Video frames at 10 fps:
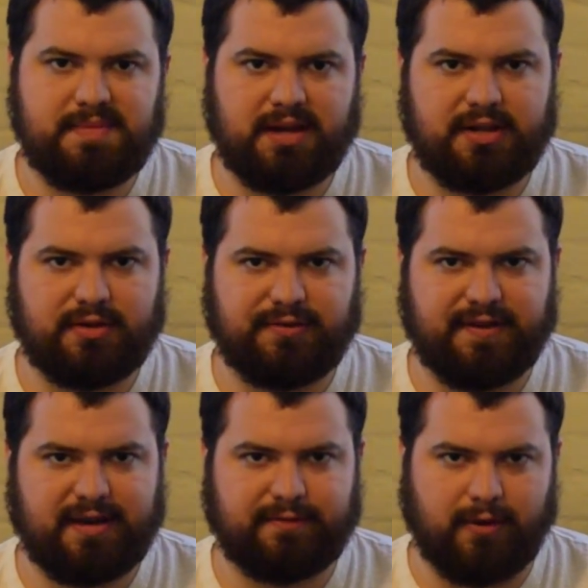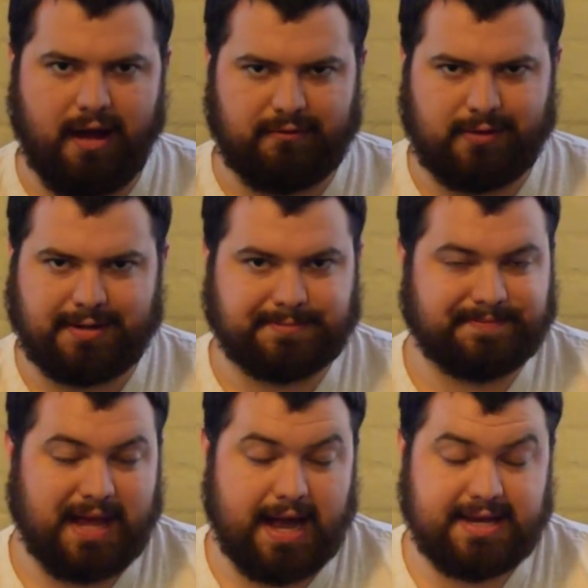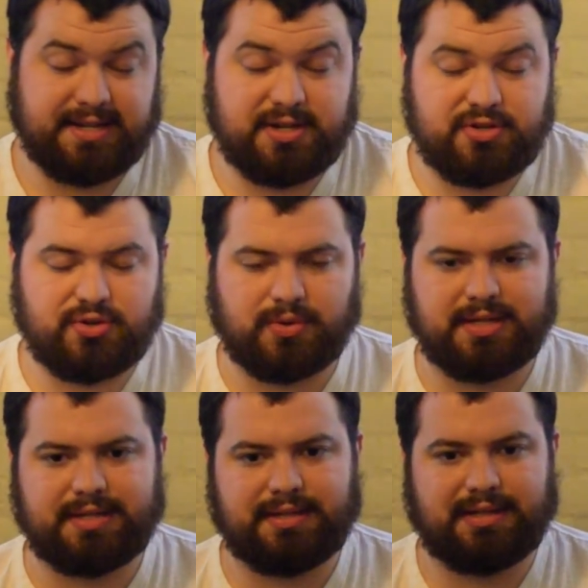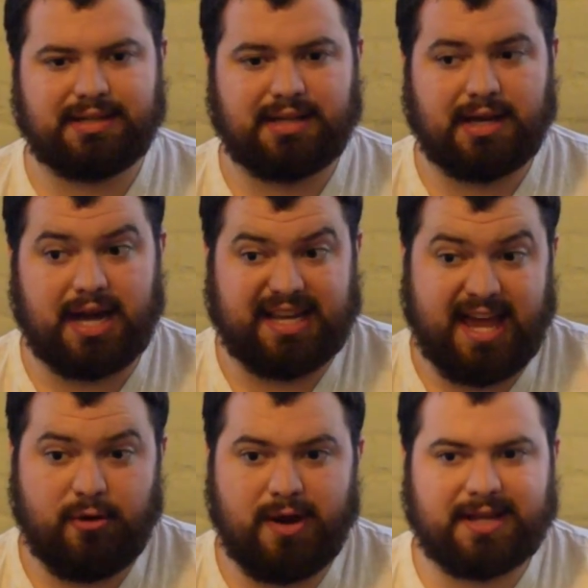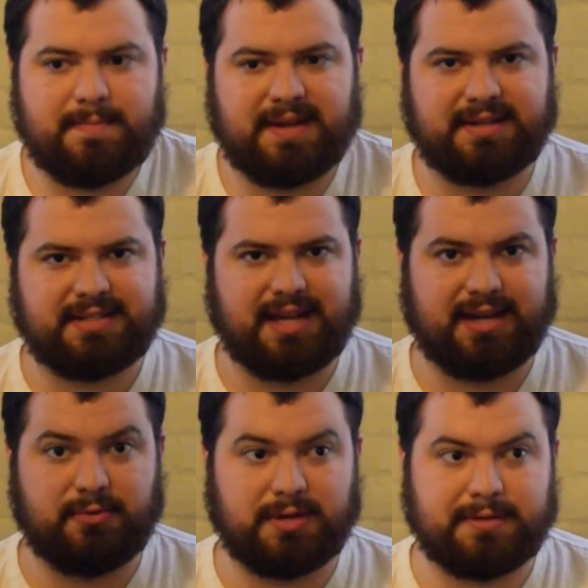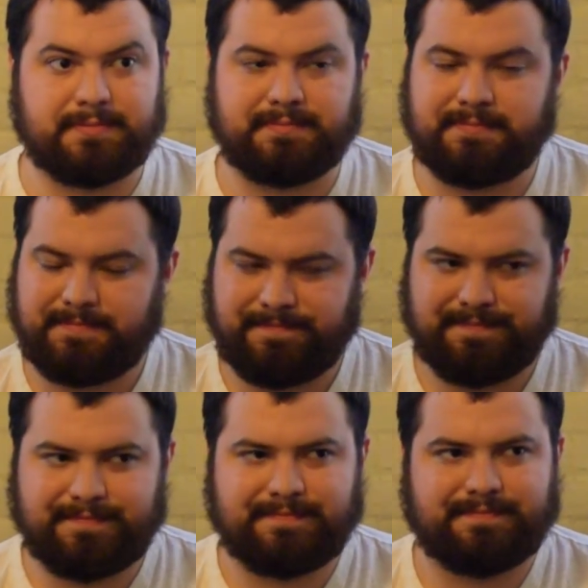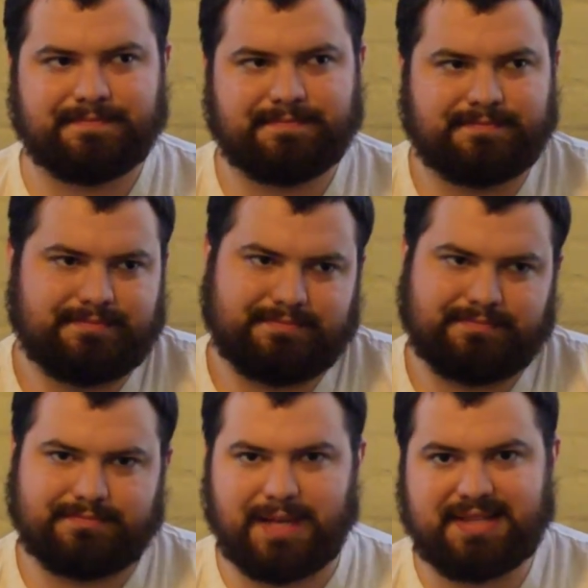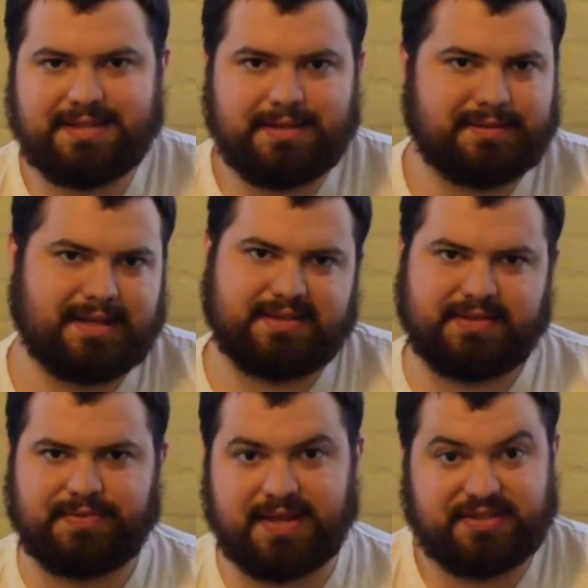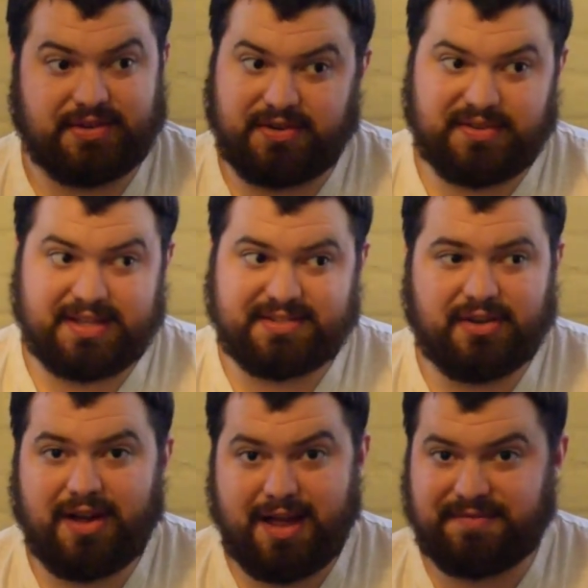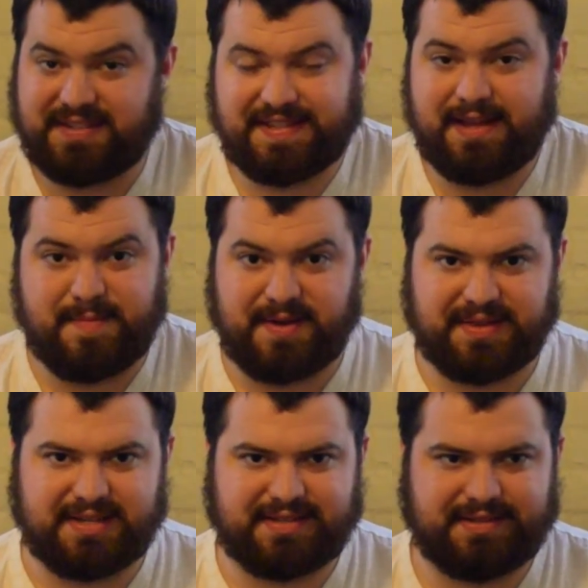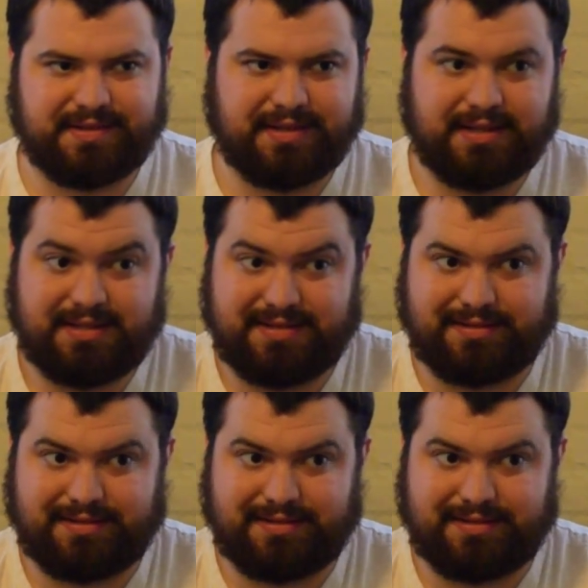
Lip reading: I'm not a huge fan of Gravwell. I didn't enjoy it. I can't recommend it to anyone. That's it. That's all I have to say about this.